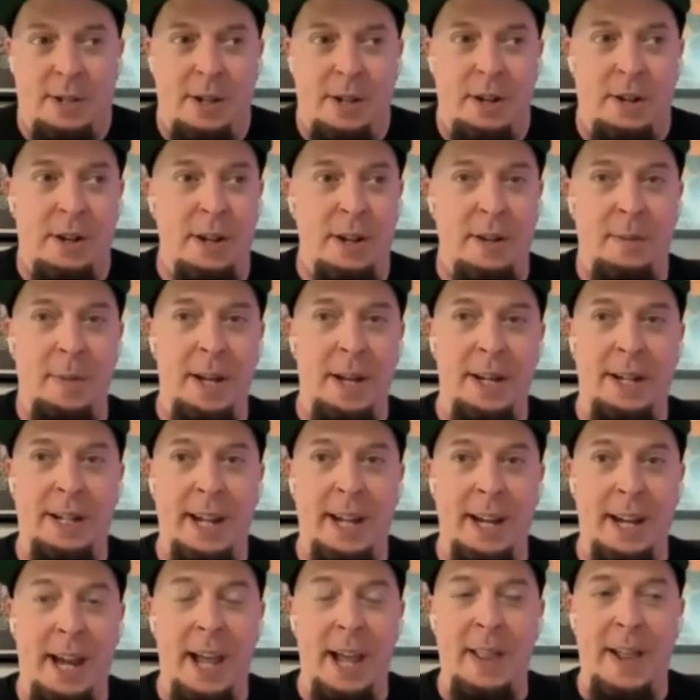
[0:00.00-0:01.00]
You know what I mean?
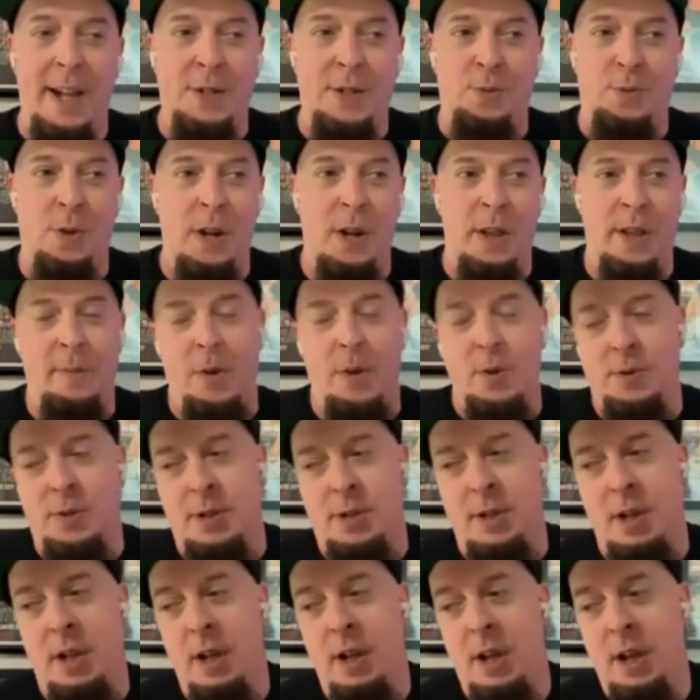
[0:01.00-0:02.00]
Like, and that's one of the
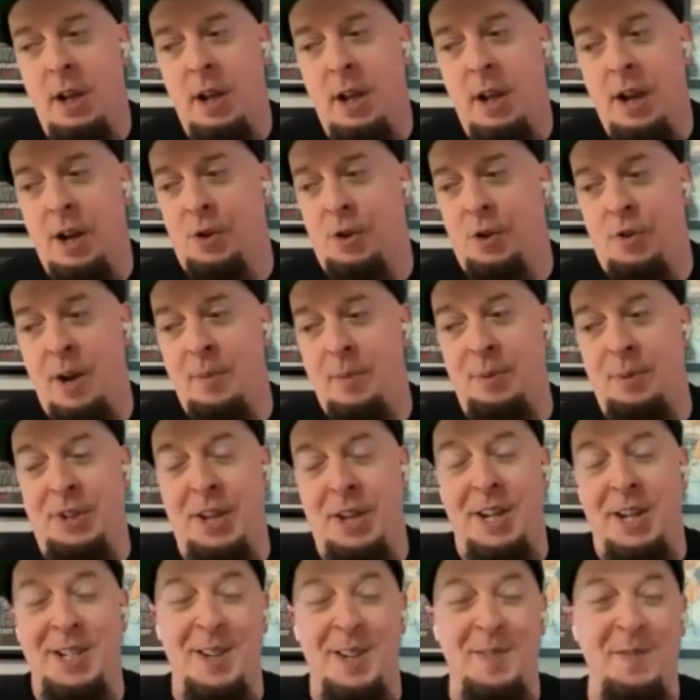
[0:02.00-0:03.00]
most incredible
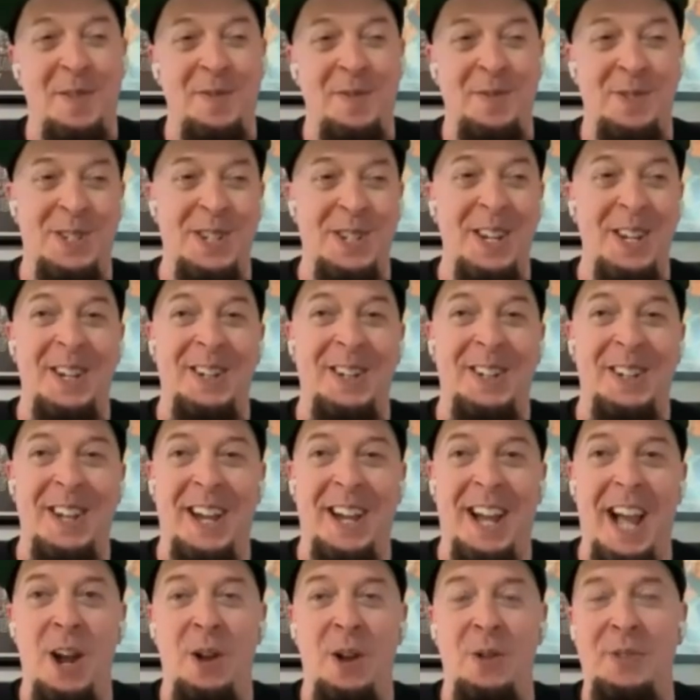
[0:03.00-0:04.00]
things I've ever seen.
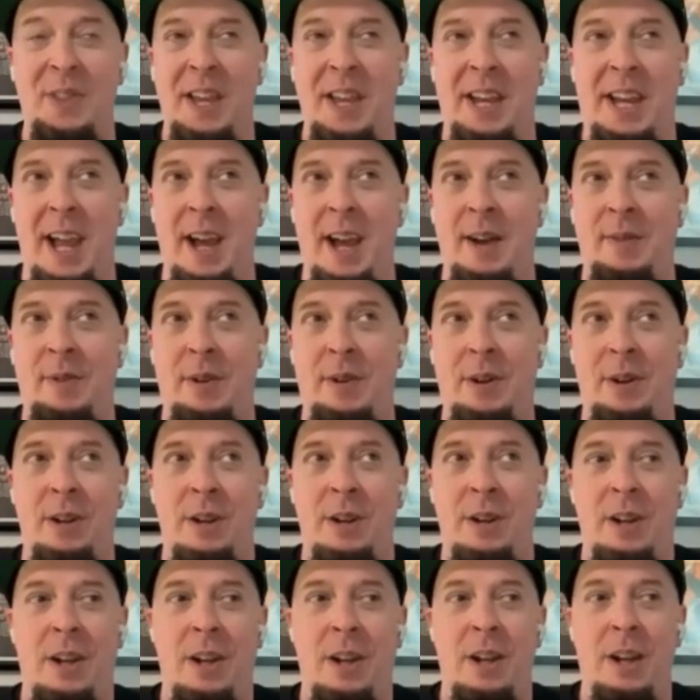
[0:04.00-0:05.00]
Like, I don't think
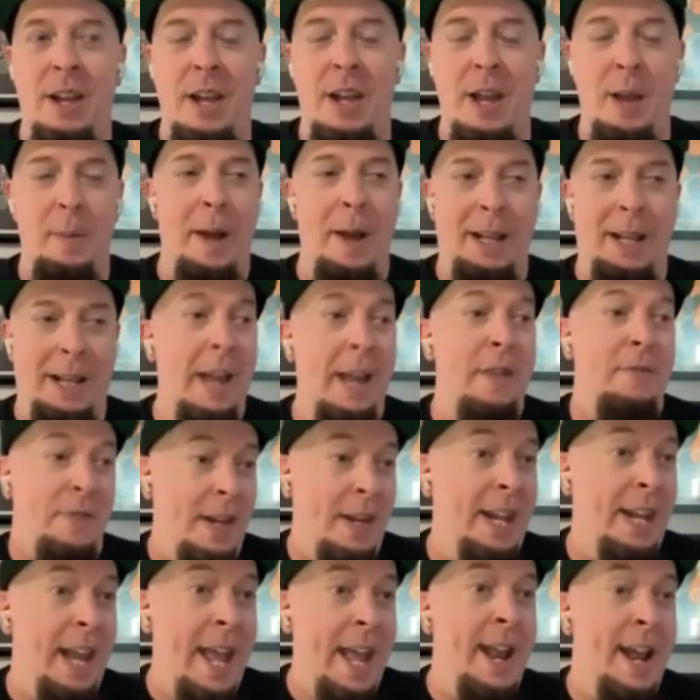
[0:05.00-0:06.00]
ever in my life
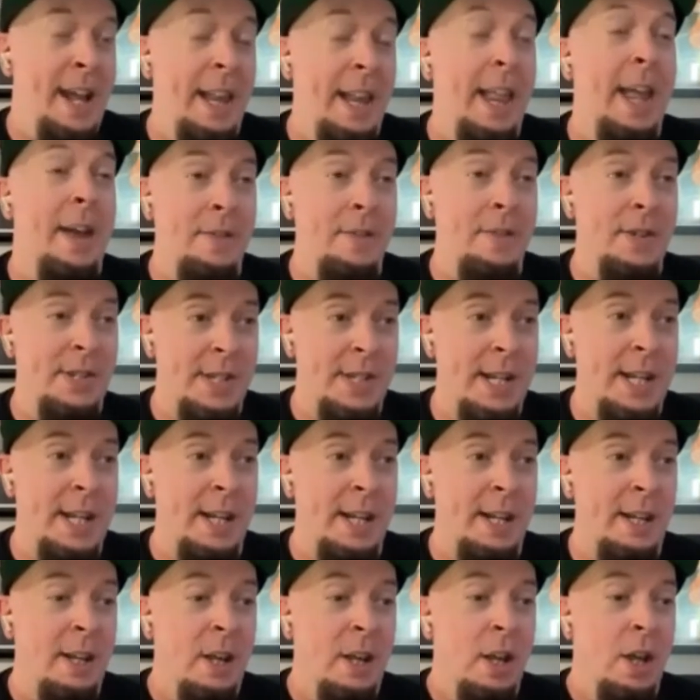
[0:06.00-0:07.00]
again I'll ever
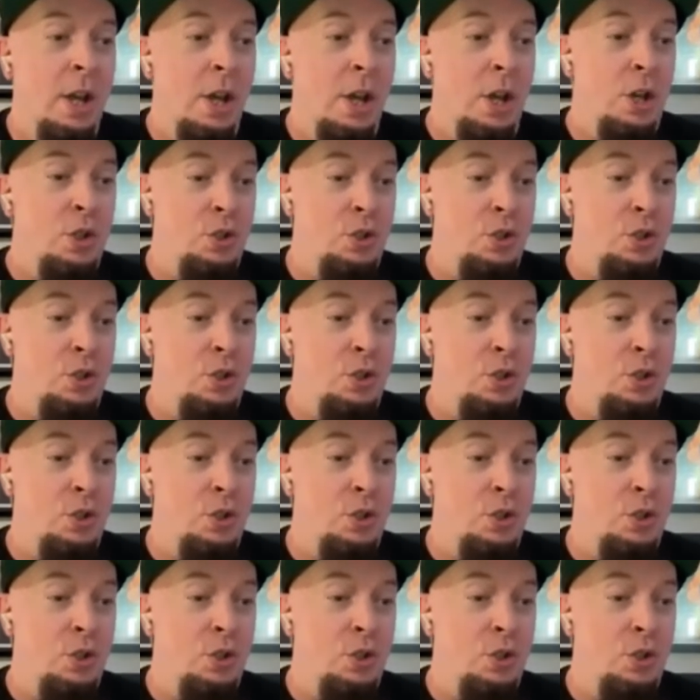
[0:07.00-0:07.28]
see